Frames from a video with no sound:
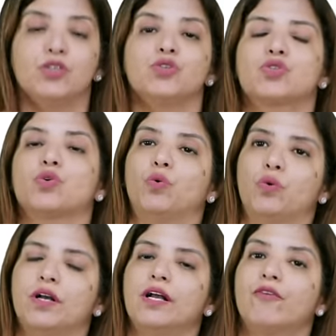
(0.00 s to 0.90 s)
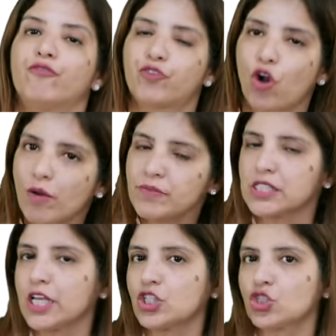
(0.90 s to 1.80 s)
So from
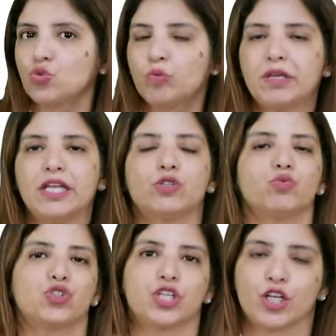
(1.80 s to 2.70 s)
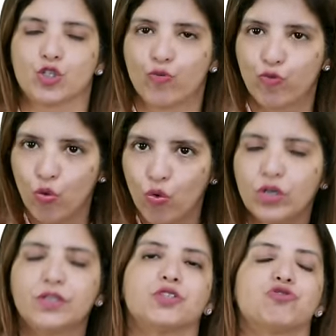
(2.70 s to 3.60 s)
stage 2B to stage
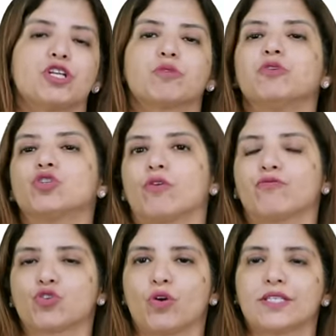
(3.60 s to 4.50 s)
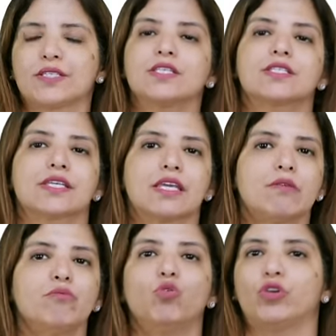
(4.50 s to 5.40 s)
4, the treatment of choice is
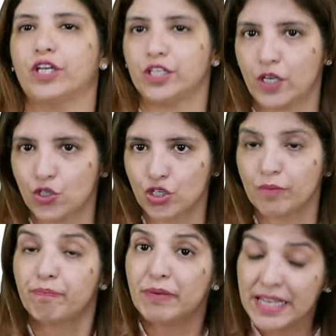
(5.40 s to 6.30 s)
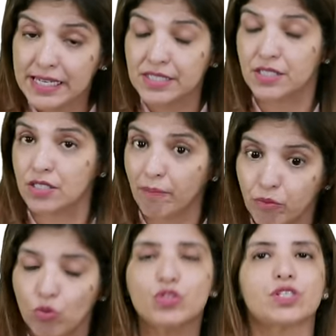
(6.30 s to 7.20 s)
chemoradiation. Please,
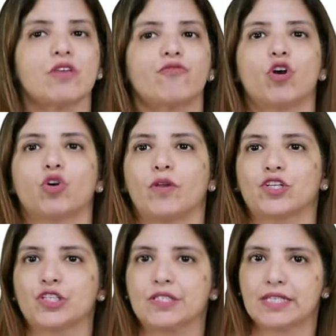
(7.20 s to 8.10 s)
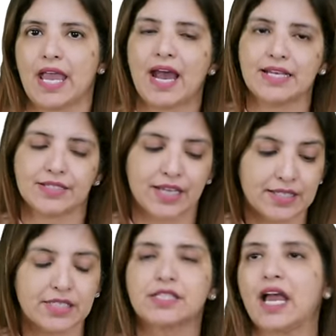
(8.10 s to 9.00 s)
suppose if your question
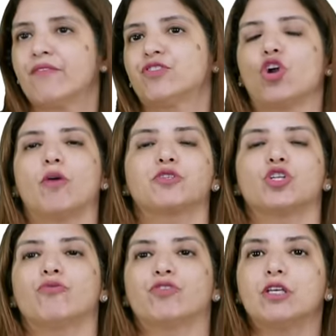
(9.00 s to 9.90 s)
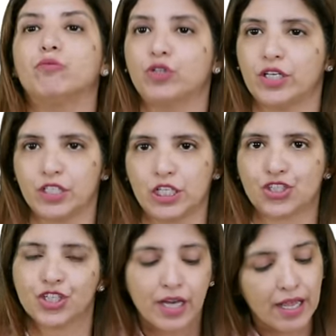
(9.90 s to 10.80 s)
doesn't have the option of
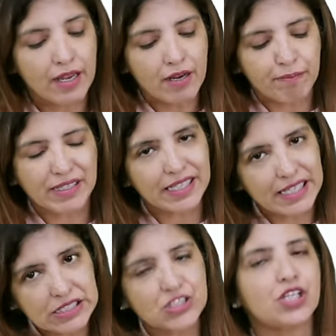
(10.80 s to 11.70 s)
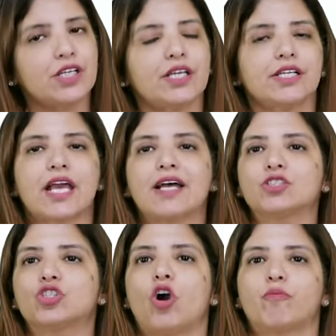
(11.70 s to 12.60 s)
chemoradiation, but instead it
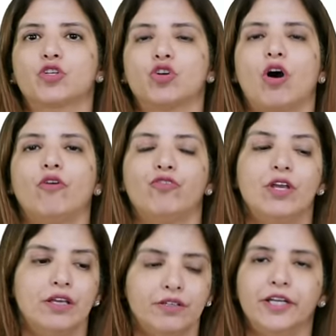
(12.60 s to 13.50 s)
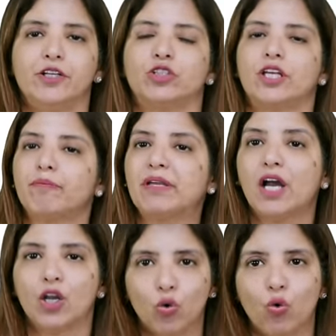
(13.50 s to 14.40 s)
has the option of radiotherapy
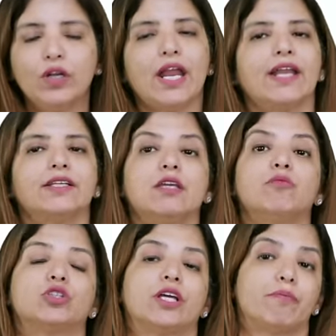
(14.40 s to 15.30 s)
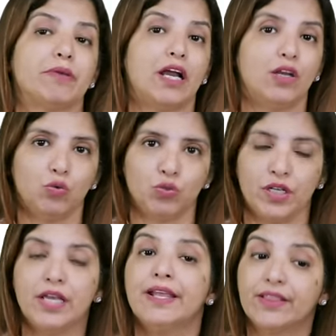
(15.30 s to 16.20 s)
alone and chemotherapy alone,
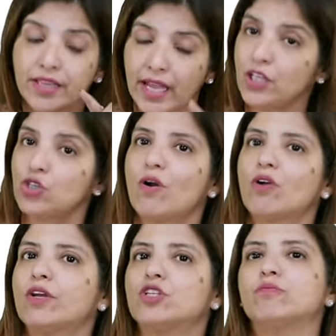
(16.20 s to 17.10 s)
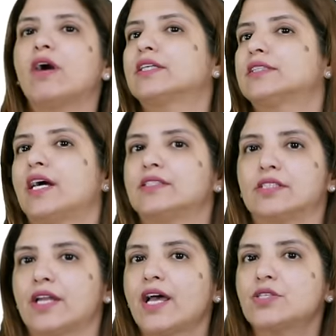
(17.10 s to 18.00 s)
then you are going to mark the
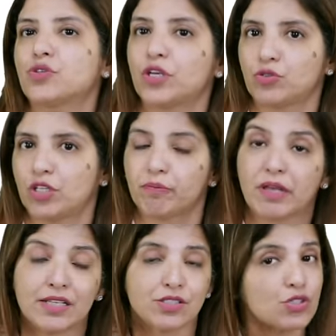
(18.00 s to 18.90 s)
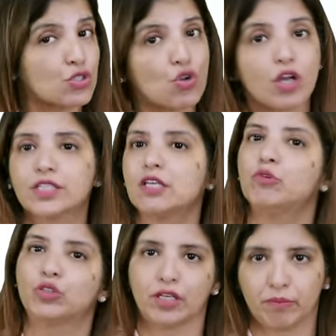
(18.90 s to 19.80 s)
answer as radiotherapy. Answer is not
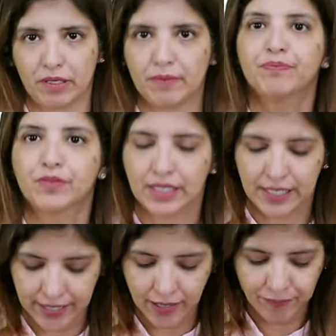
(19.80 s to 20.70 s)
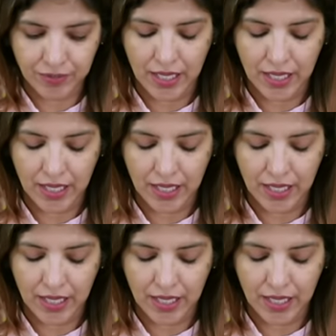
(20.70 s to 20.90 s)
chemotherapy. Clear?